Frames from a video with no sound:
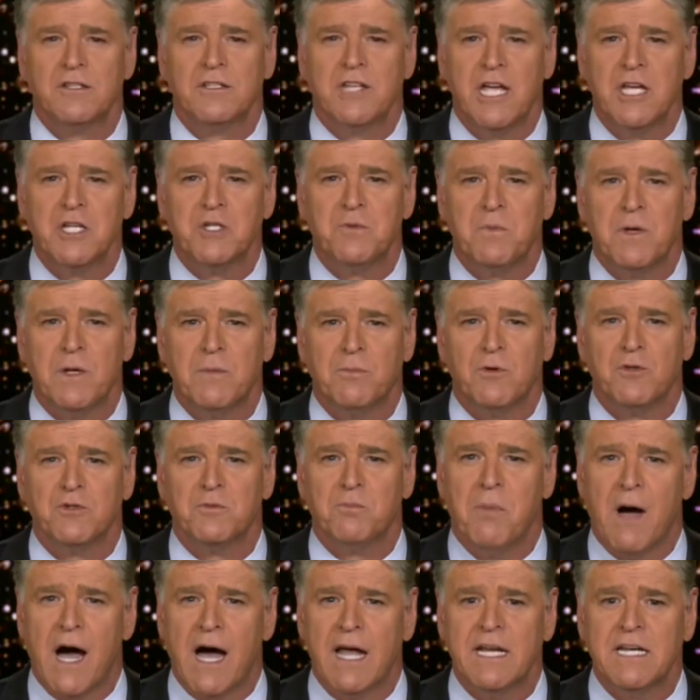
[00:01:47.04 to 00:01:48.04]
It takes people's
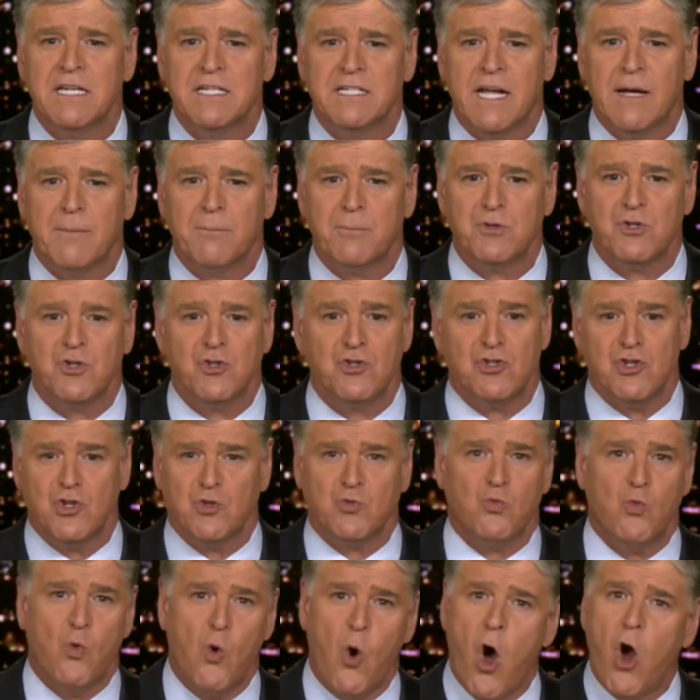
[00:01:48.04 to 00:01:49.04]
body temperature. You
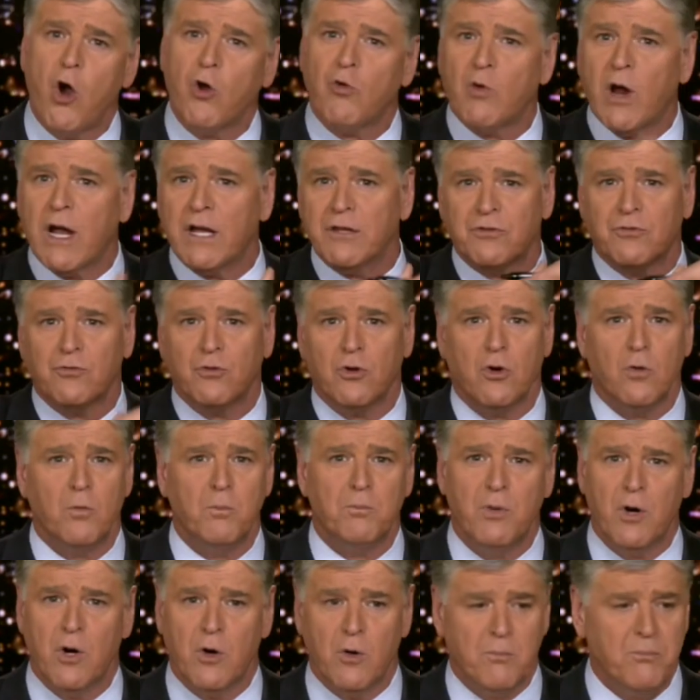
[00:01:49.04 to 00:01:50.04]
just walk right through.
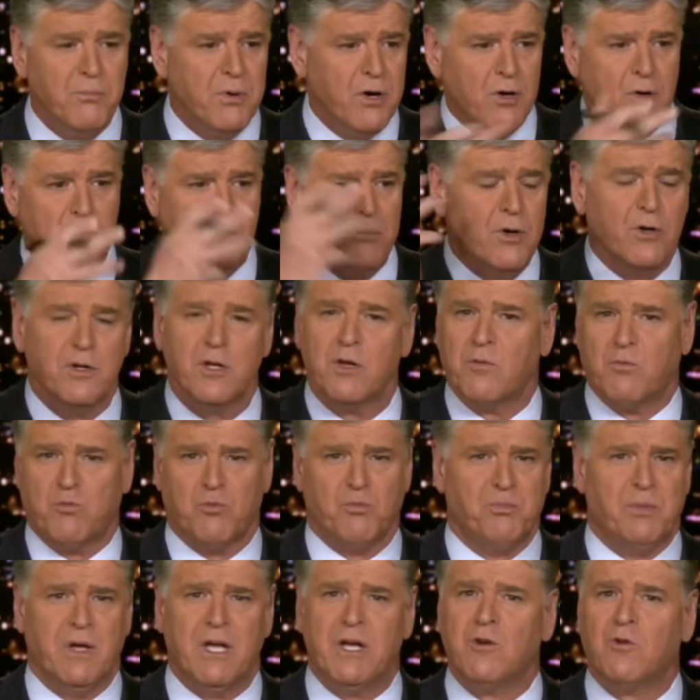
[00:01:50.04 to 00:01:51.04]
Boom, boom, boom. You,
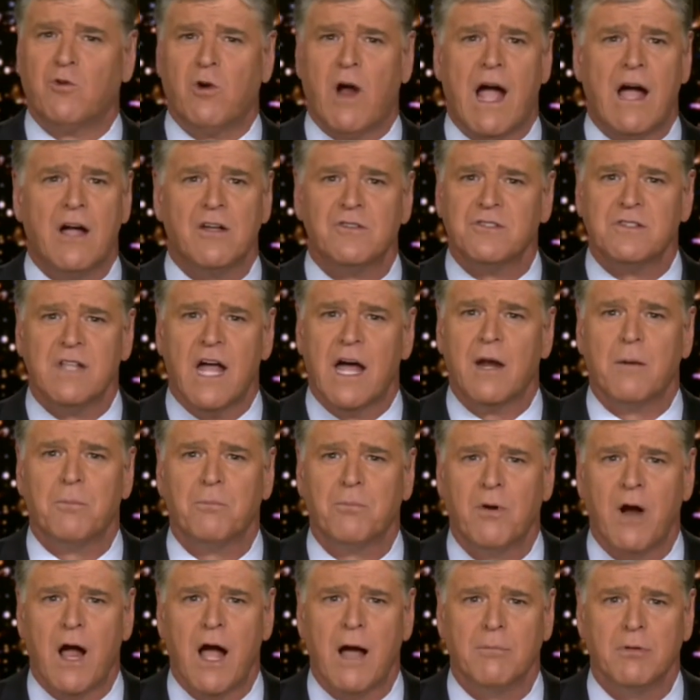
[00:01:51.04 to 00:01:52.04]
big crowds, not a
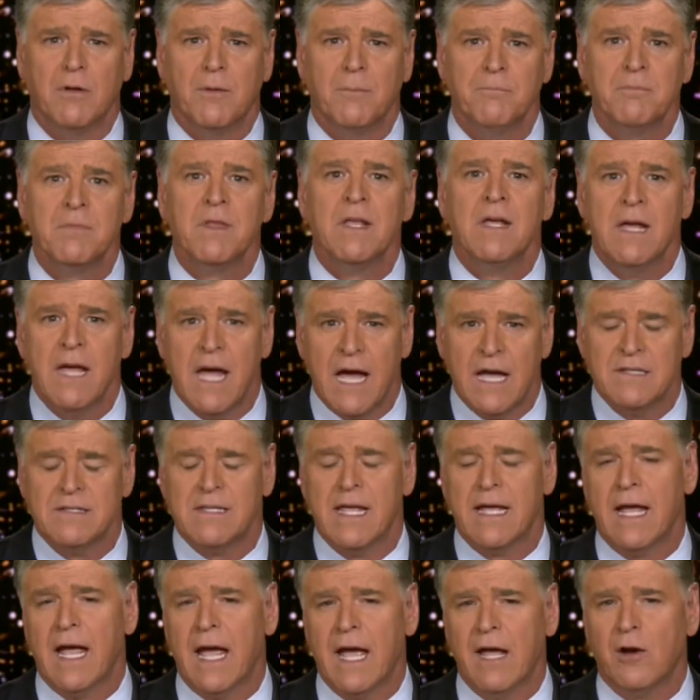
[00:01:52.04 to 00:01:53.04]
problem. As
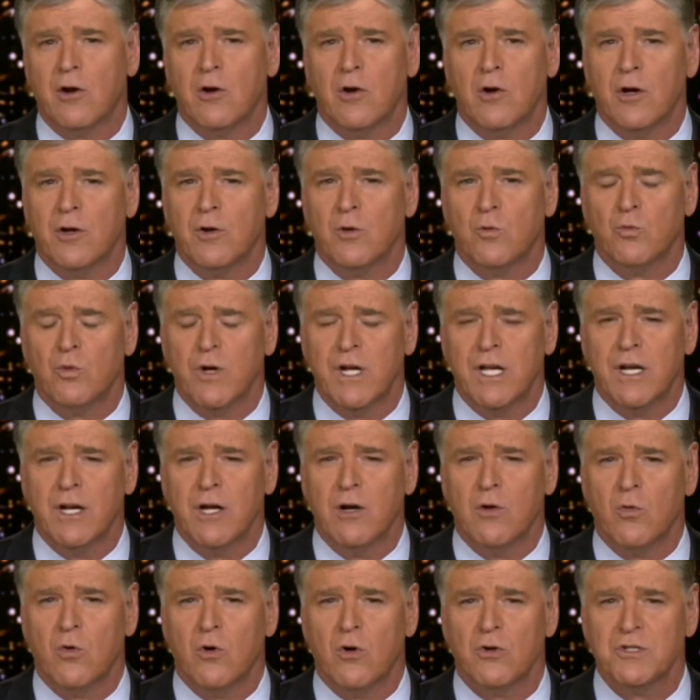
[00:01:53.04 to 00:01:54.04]
they enter an arena
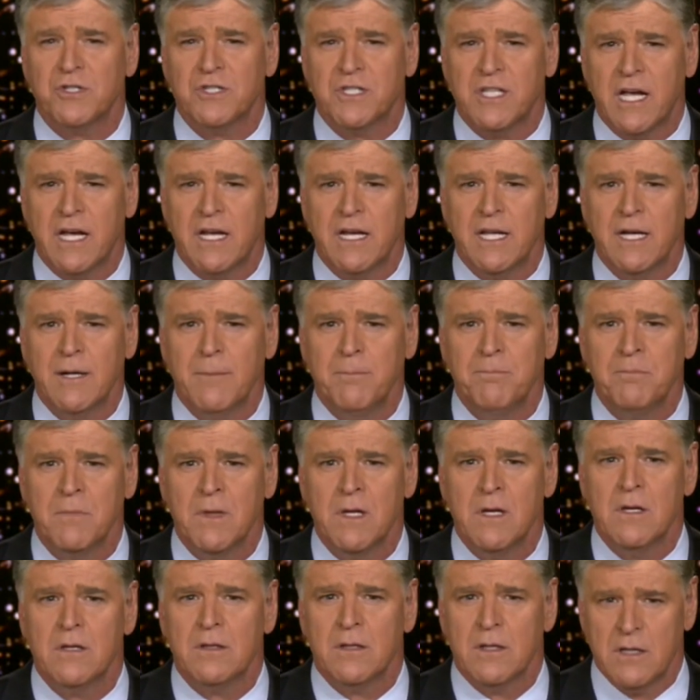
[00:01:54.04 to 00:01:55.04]
or a stadium,
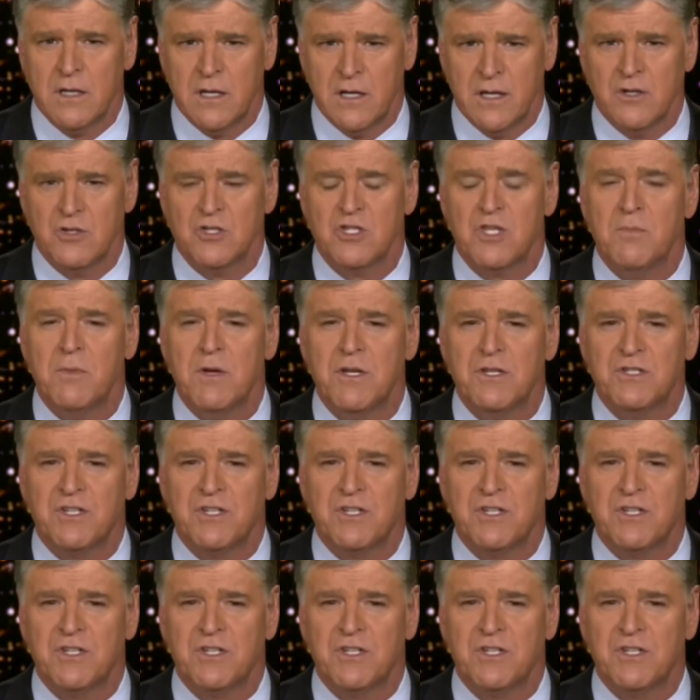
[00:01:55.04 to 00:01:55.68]
the key is to be